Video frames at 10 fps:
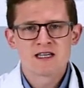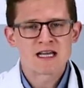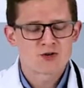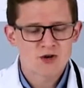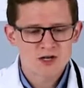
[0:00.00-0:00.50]

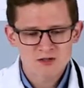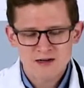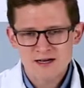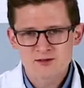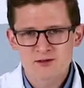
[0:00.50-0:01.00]
they crawl
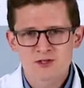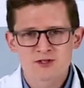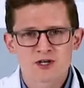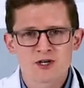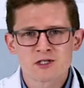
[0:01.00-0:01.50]
around through
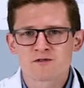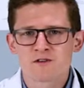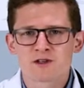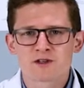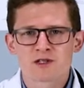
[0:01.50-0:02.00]
your dog's
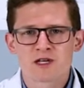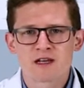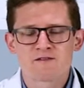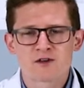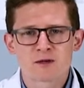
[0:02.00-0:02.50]
fur
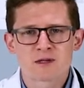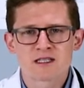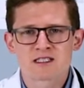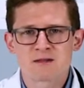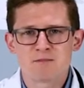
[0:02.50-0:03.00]
looking for a
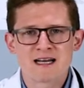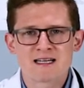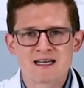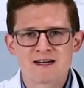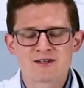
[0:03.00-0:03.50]
place to
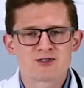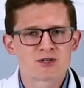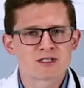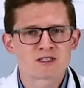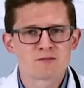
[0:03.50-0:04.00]
bite down and
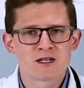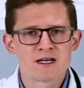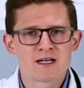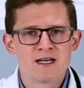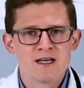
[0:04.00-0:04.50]
drink some
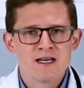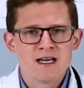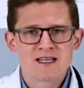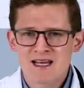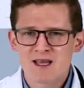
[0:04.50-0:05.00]
blood,
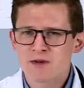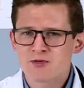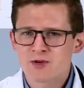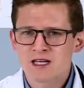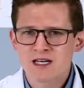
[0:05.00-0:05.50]
and that can be
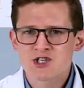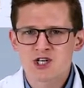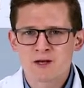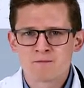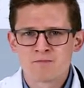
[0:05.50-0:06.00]
really
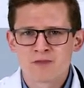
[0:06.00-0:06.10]
itchy.